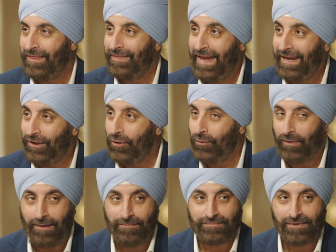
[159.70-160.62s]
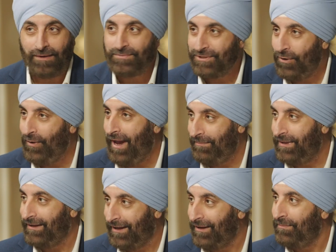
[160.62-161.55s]
Thank you. I'm so happy
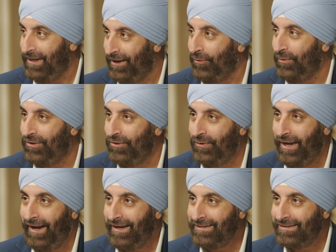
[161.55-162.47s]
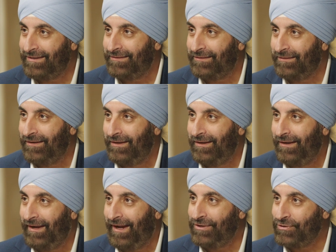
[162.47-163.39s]
to kind of be here with you guys and
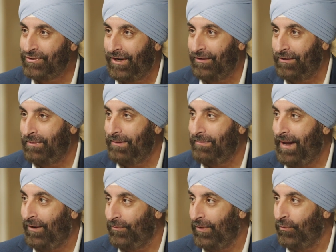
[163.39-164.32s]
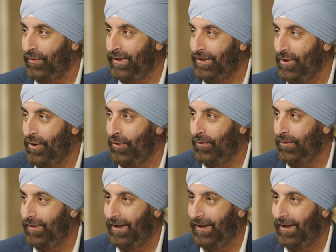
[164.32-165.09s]
share a little bit about what we know